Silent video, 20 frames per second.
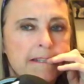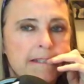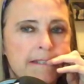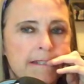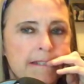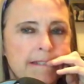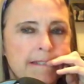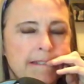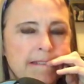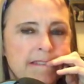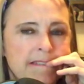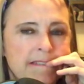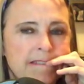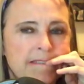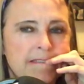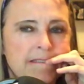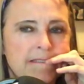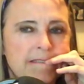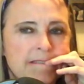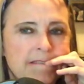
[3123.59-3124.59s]

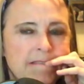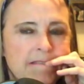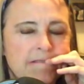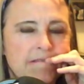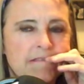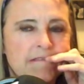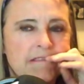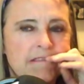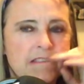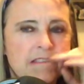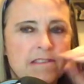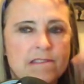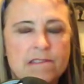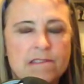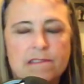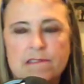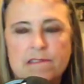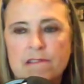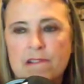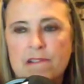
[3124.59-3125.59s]

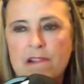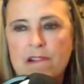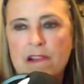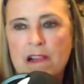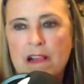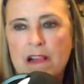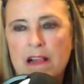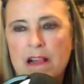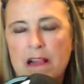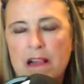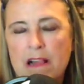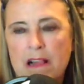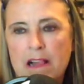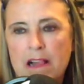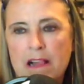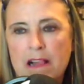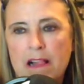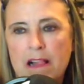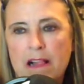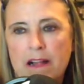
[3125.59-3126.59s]

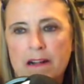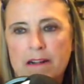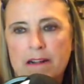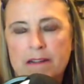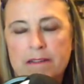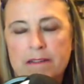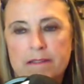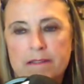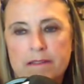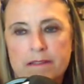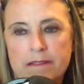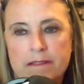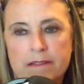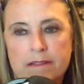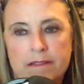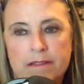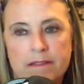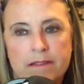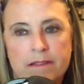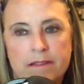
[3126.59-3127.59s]

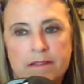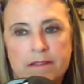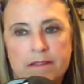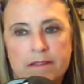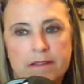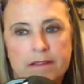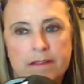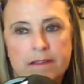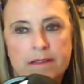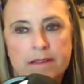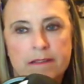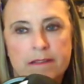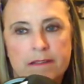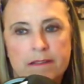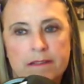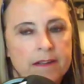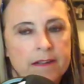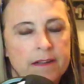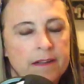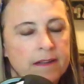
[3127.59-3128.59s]

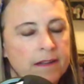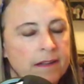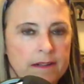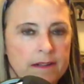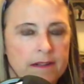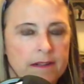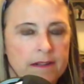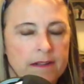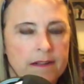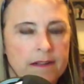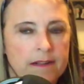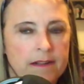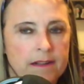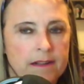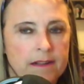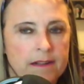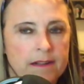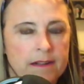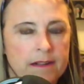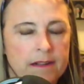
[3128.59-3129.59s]

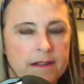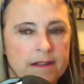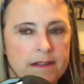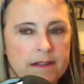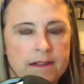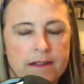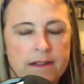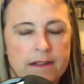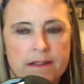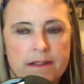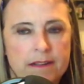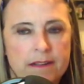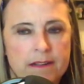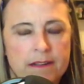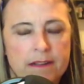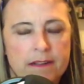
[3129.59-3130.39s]
The person shown says nothing.